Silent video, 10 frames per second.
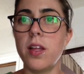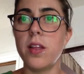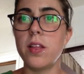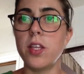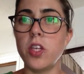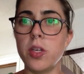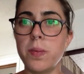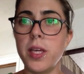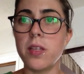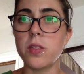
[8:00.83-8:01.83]
The
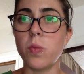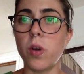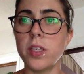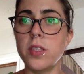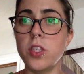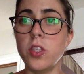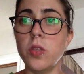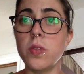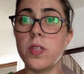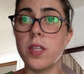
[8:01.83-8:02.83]
Europeans wanted to
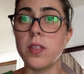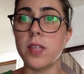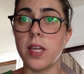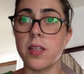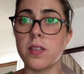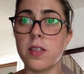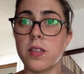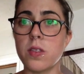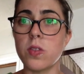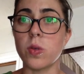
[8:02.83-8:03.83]
use these lands as a
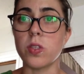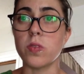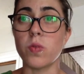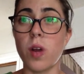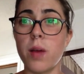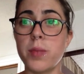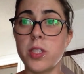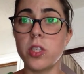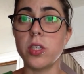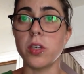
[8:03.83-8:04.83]
source of raw
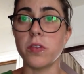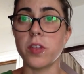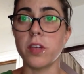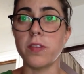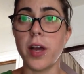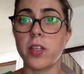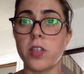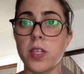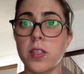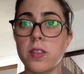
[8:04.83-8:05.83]
material for their
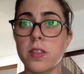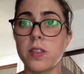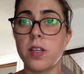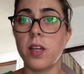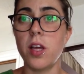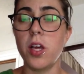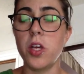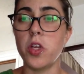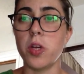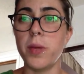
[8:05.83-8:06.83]
factories.
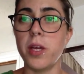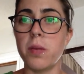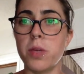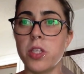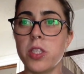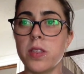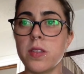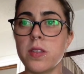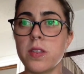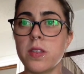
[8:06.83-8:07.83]
European
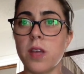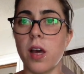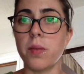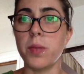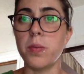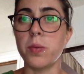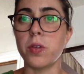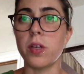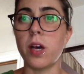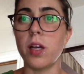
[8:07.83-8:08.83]
merchants saw the
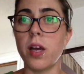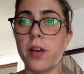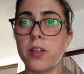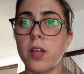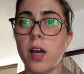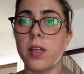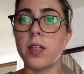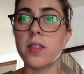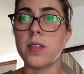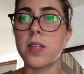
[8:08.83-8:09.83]
people on other
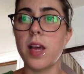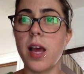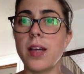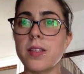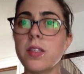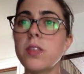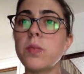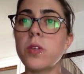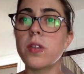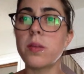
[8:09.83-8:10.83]
continents as little
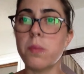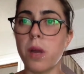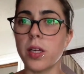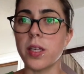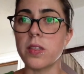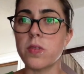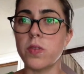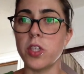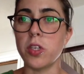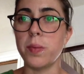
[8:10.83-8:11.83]
more than markets for
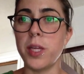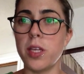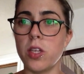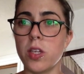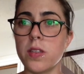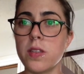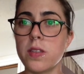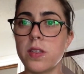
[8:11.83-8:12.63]
European goods.